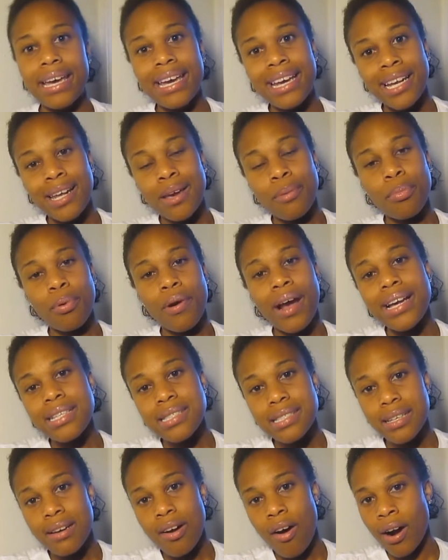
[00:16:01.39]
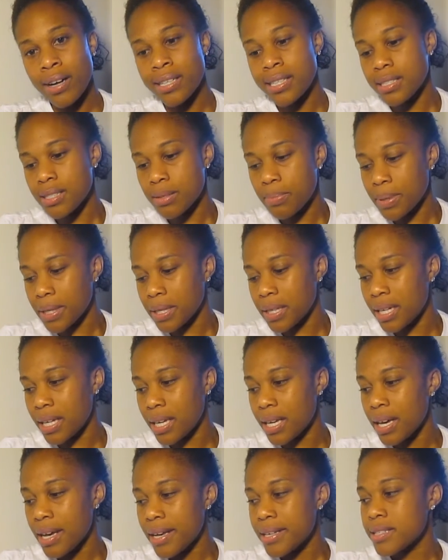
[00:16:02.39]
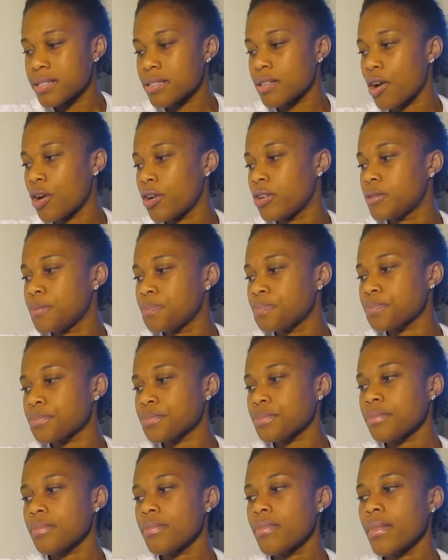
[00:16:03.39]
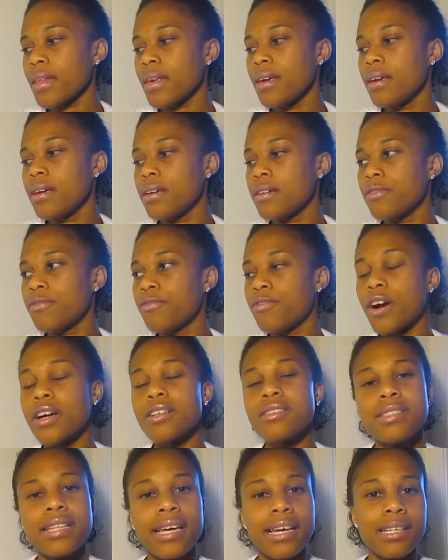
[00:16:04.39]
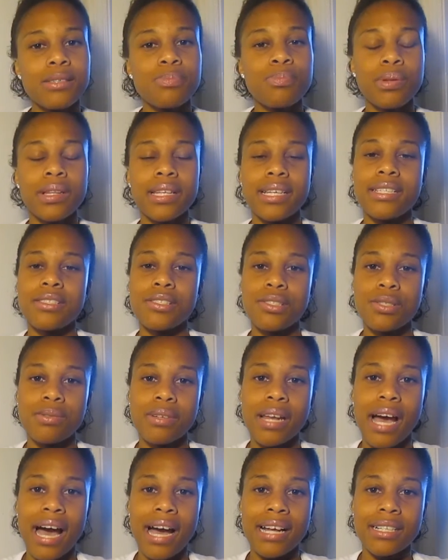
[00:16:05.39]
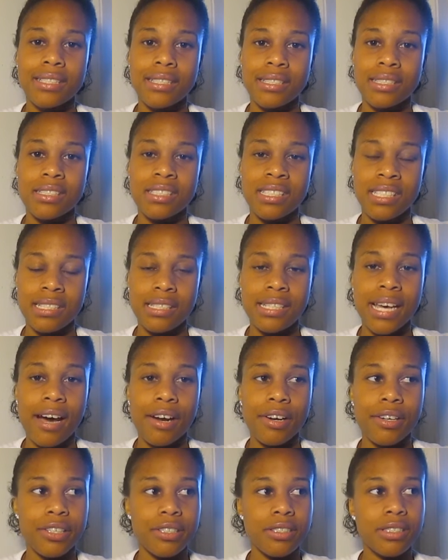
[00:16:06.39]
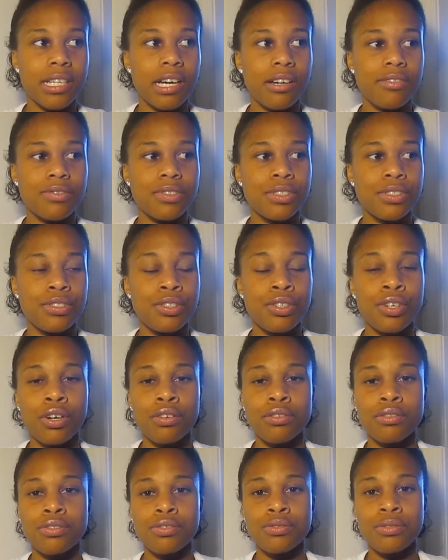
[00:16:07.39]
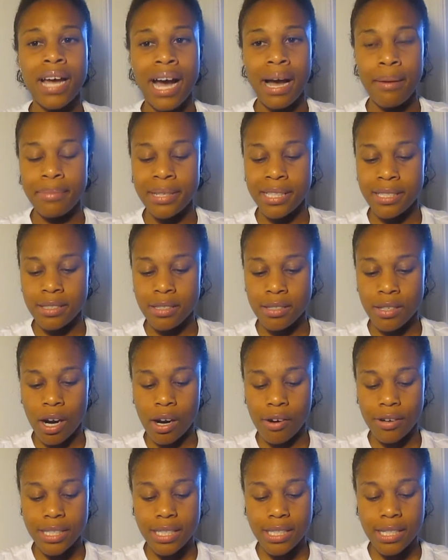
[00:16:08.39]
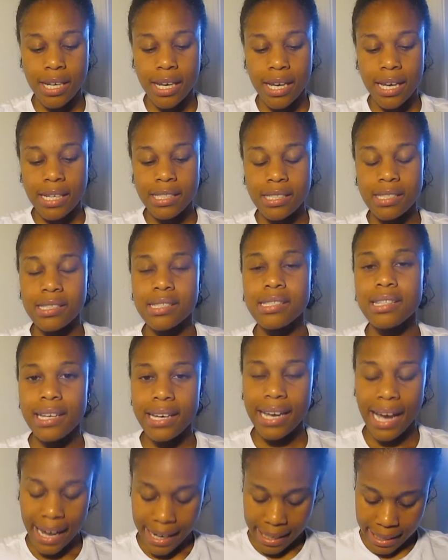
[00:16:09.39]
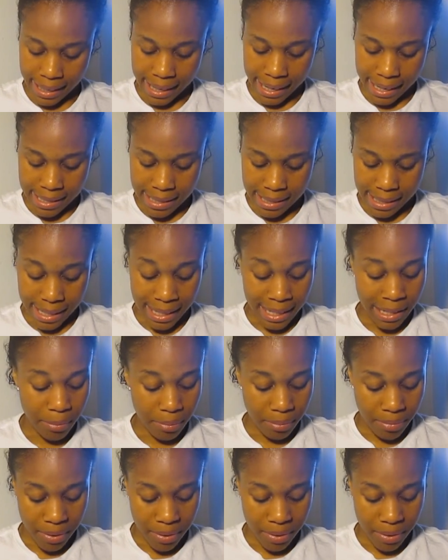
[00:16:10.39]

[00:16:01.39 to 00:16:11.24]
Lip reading: and embracing our disability. So first thing, please do not get down on yourself. You know, do not be discouraged. Just look at it as in a